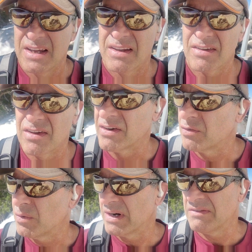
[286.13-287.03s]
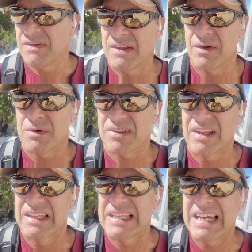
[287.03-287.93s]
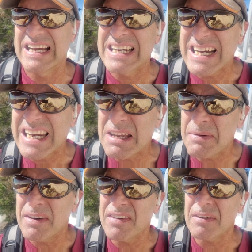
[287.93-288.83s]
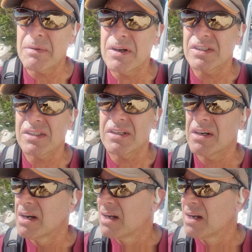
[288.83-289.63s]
It's literally 20 feet. There was a tiny bit of exposure,